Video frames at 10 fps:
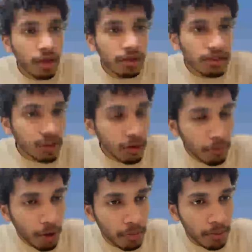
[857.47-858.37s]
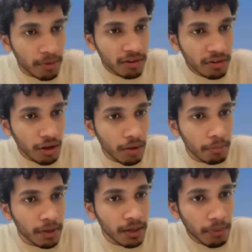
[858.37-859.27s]
The second problem is
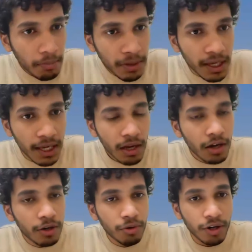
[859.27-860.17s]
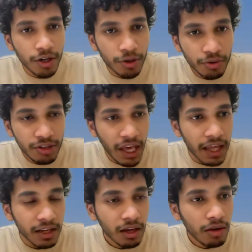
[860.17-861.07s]
minimum k to reduce
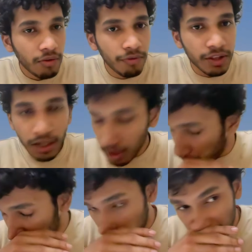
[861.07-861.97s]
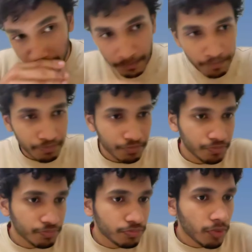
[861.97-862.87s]
array within limit.
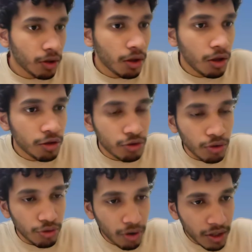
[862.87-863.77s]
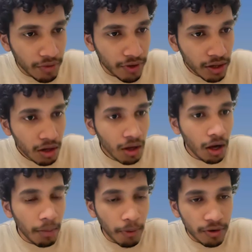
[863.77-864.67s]
So you are given
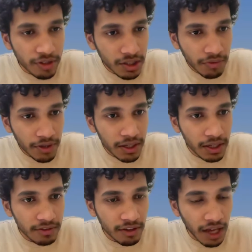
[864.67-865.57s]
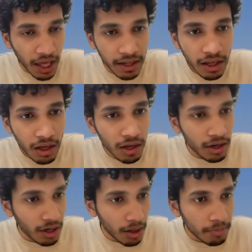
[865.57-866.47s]
a positive integer array
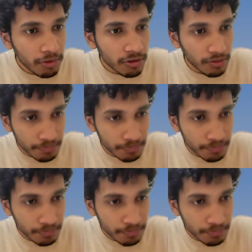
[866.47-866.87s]
nums.